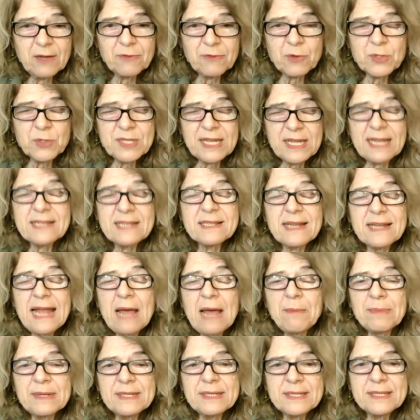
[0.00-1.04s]
of course, it hasn't
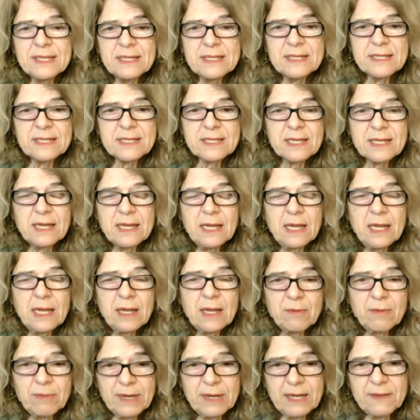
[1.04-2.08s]
happened since
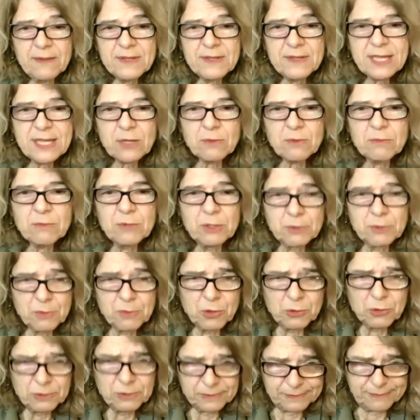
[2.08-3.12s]
really the Second World
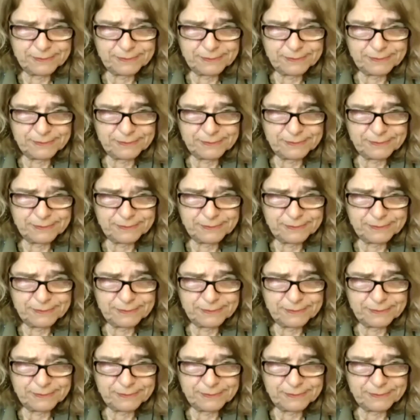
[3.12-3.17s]
War.